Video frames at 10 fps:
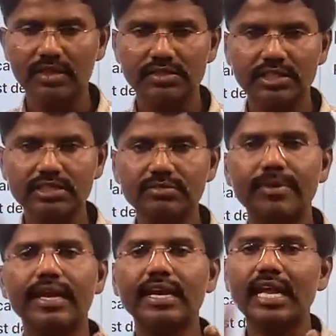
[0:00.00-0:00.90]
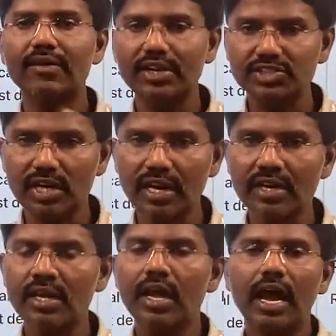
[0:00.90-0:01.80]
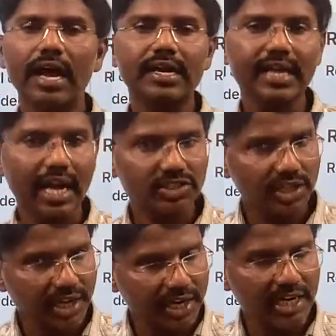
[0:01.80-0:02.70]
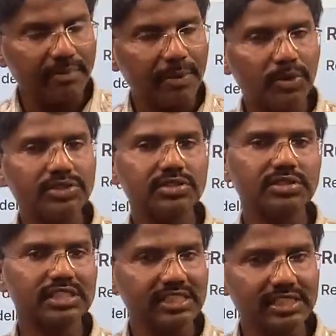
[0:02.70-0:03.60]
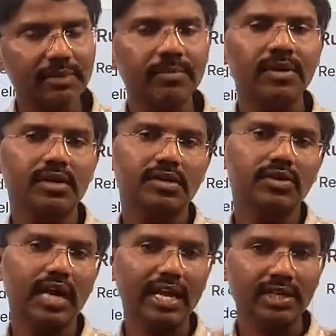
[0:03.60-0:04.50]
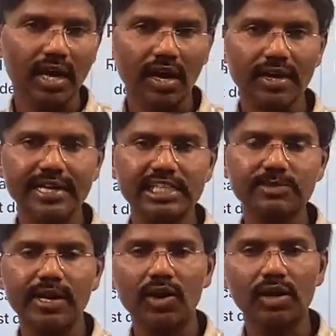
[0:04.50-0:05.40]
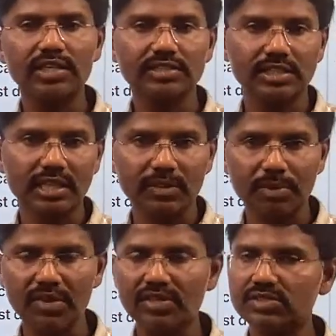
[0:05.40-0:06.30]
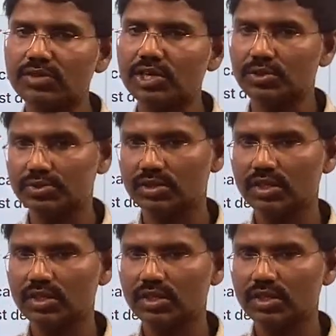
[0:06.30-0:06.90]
Just make a delivery challan and cash or credit memos, CCM. Okay, I already explained all these things in the previous videos.